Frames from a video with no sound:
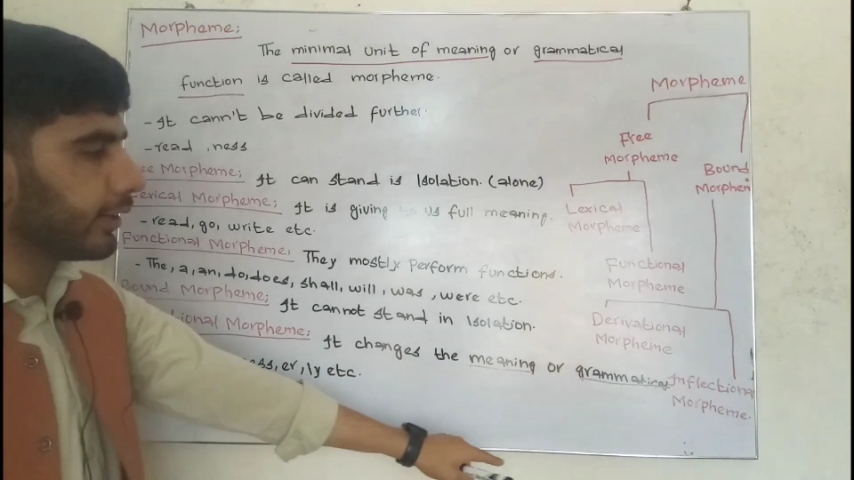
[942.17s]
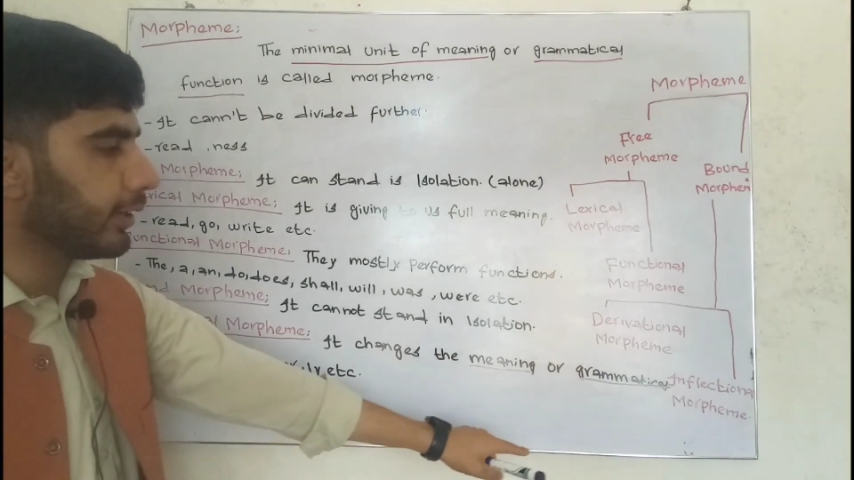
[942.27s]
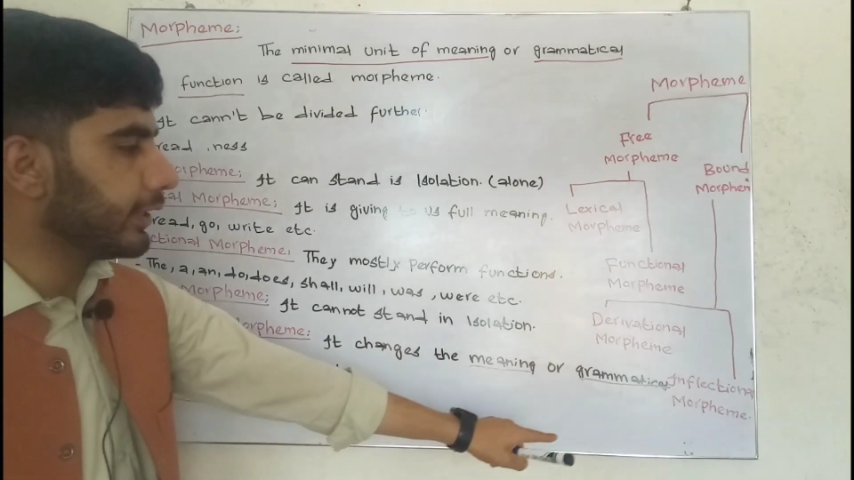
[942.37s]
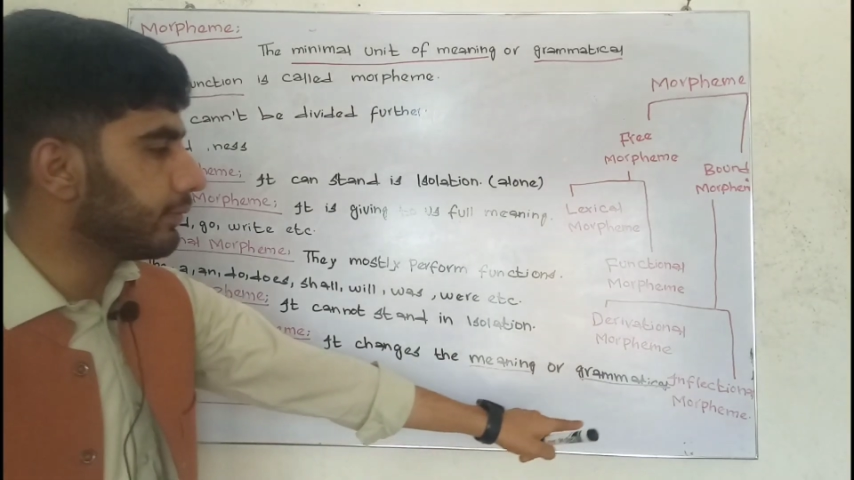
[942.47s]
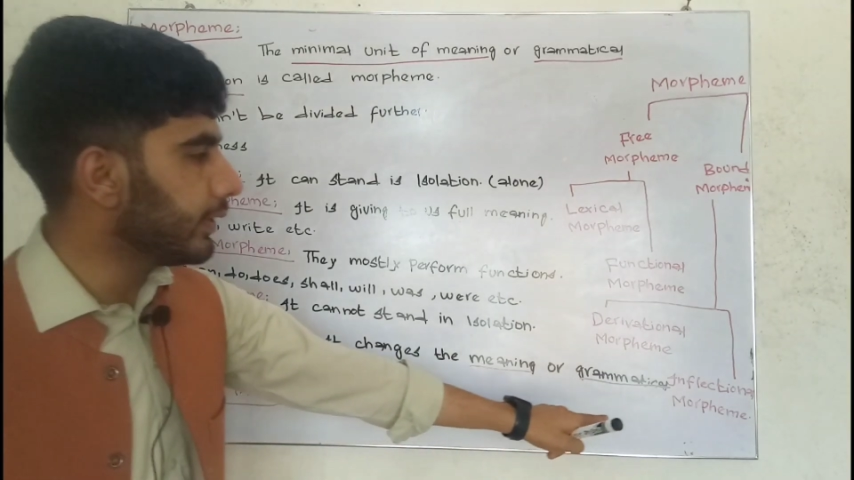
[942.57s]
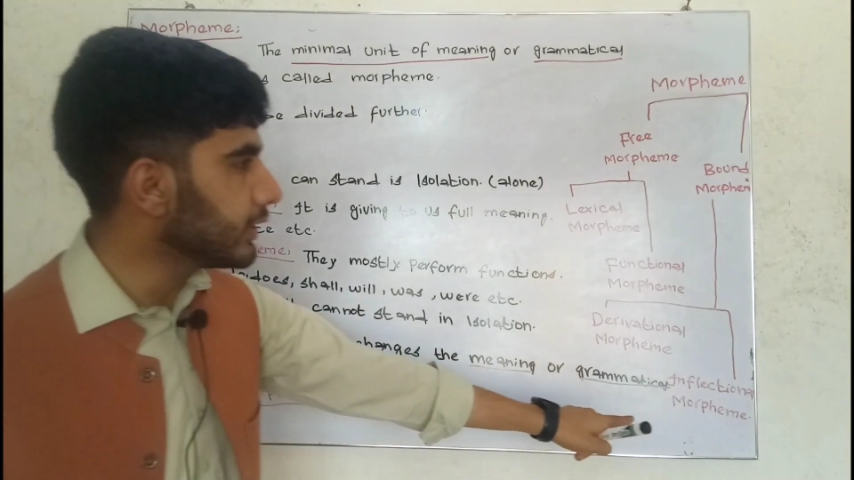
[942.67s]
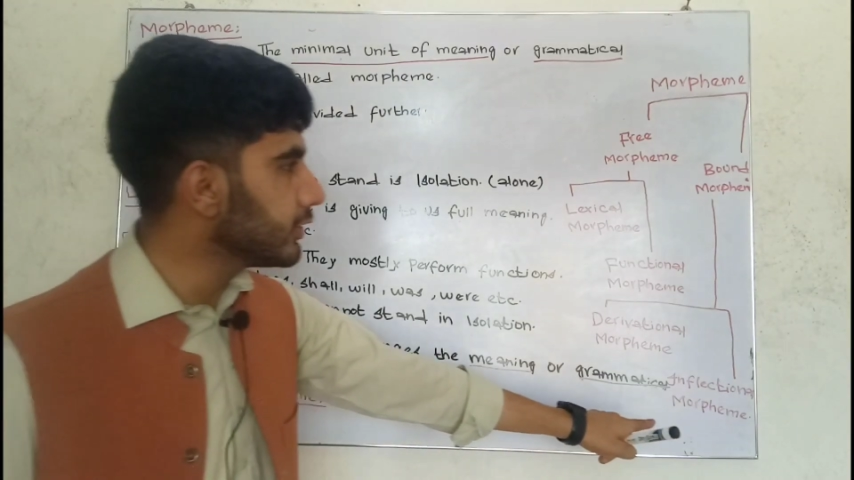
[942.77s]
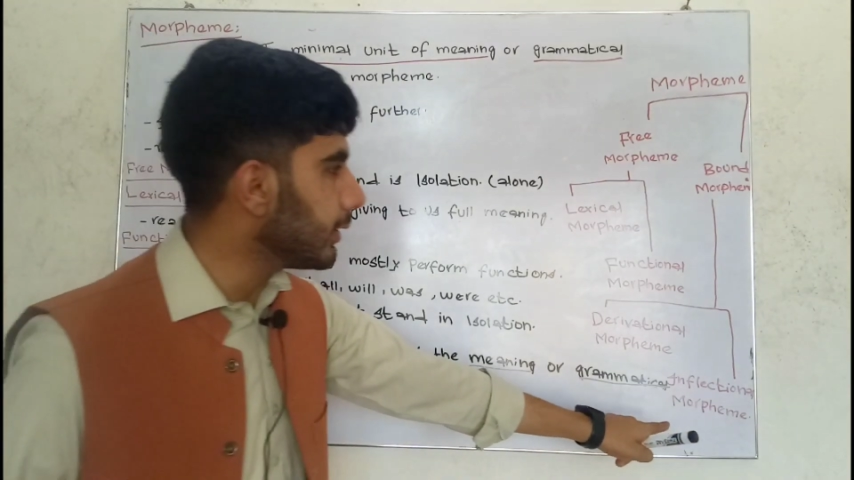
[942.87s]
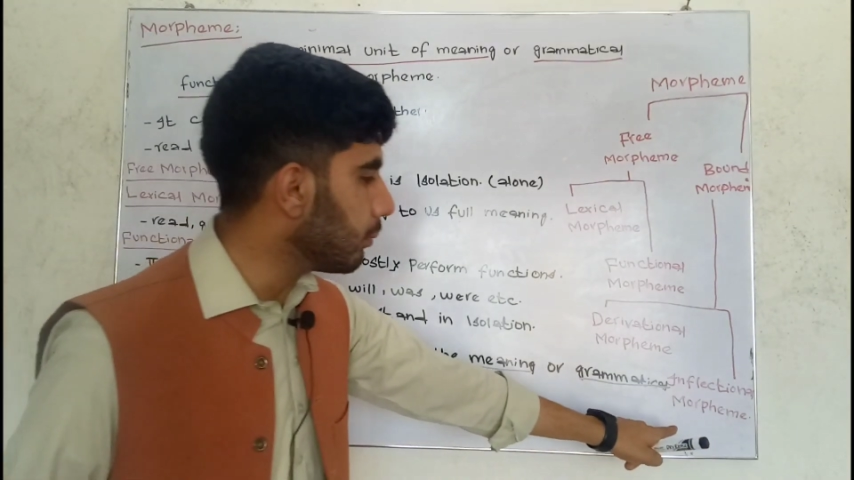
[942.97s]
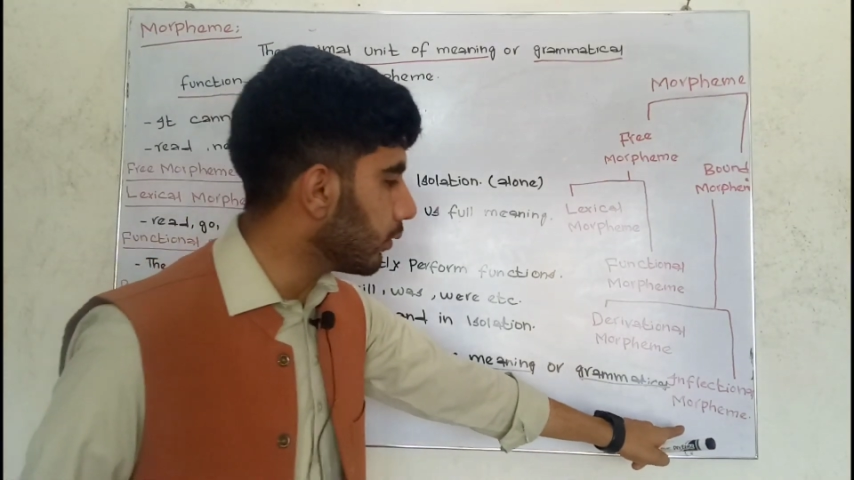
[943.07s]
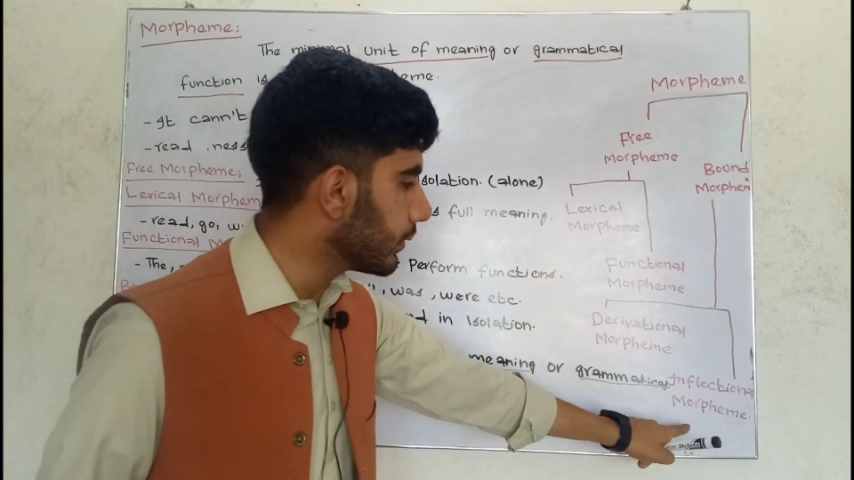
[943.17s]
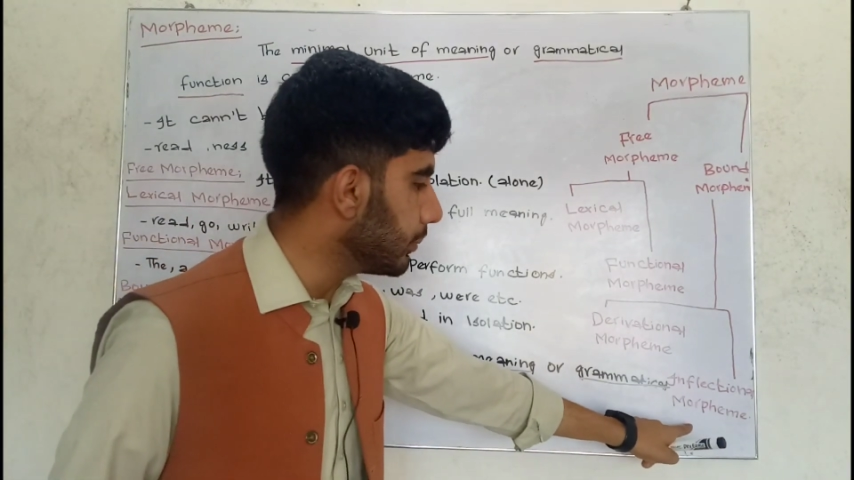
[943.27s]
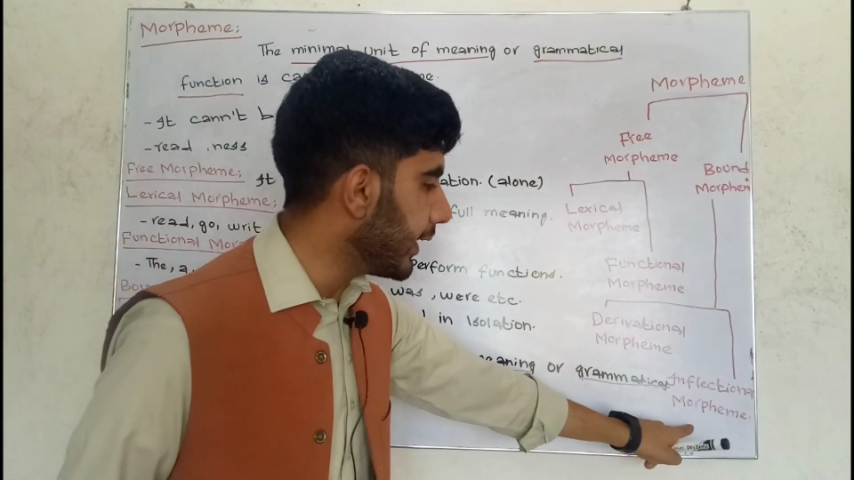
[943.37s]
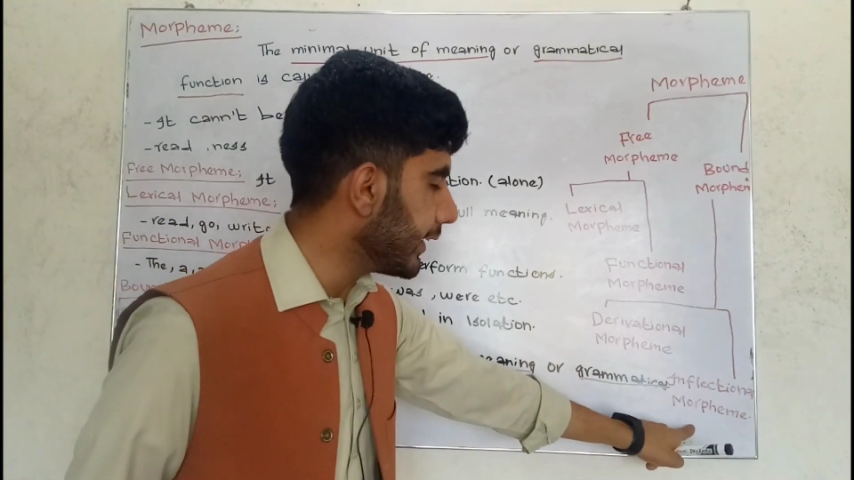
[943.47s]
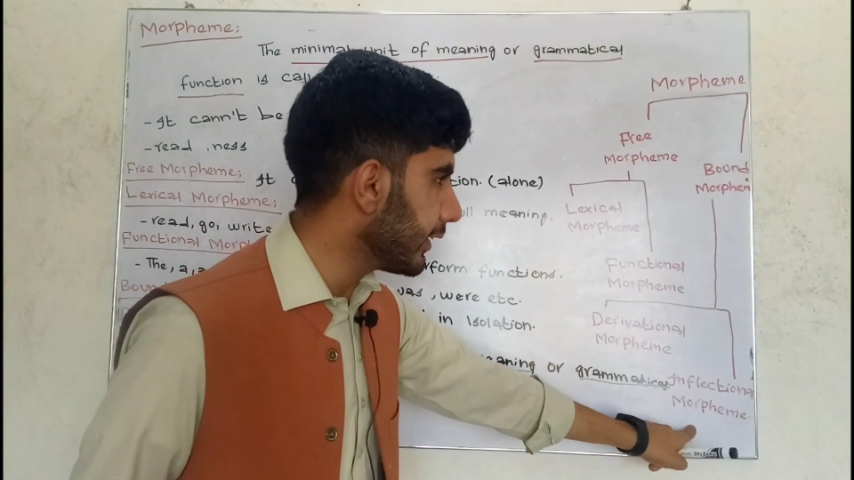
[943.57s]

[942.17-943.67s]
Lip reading: called inflectional morpheme,